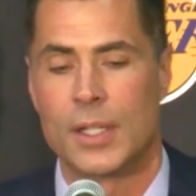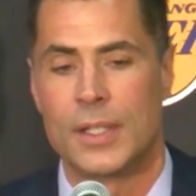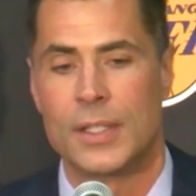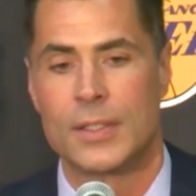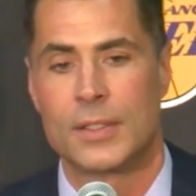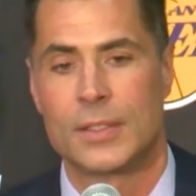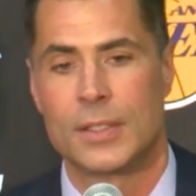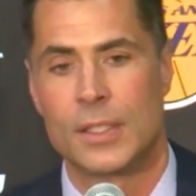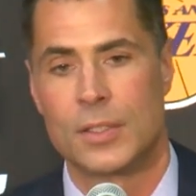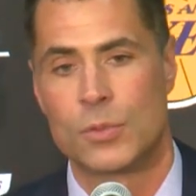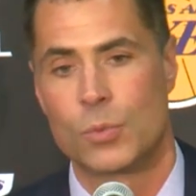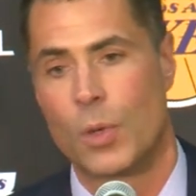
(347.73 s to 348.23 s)

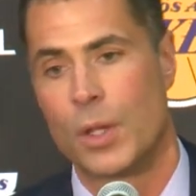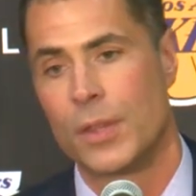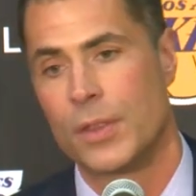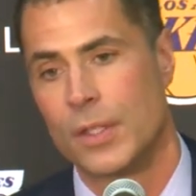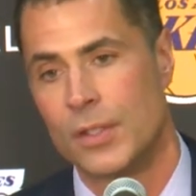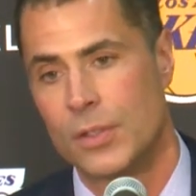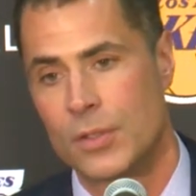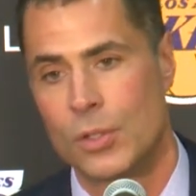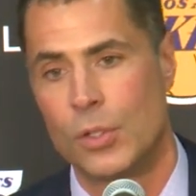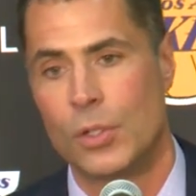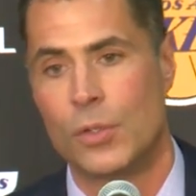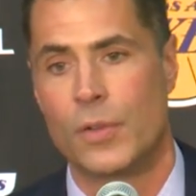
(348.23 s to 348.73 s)
is what the
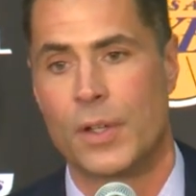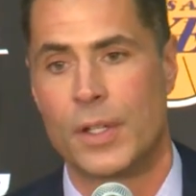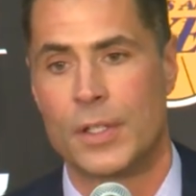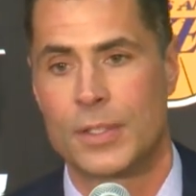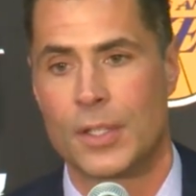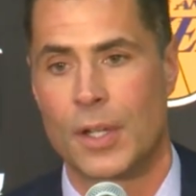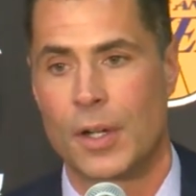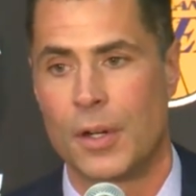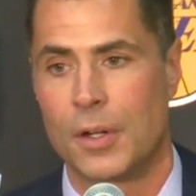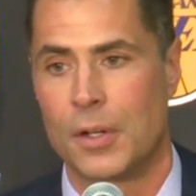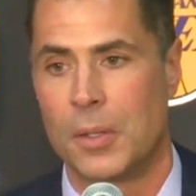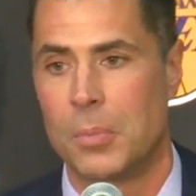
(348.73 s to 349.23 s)
two of us
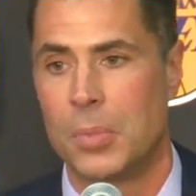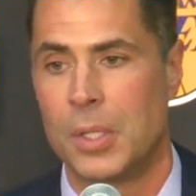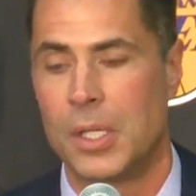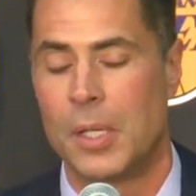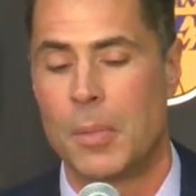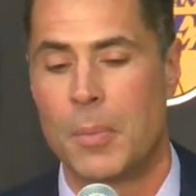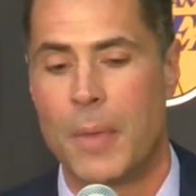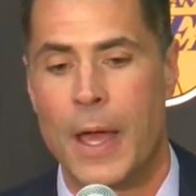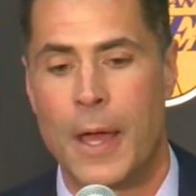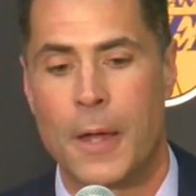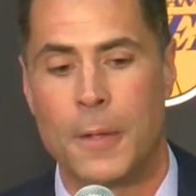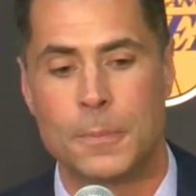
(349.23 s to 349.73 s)
are gonna be
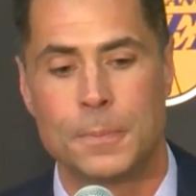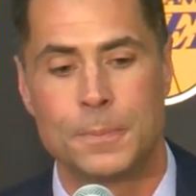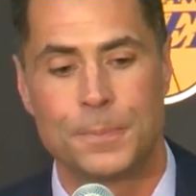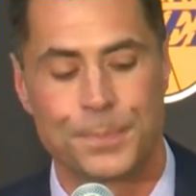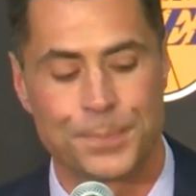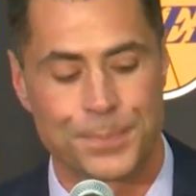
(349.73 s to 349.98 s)
about.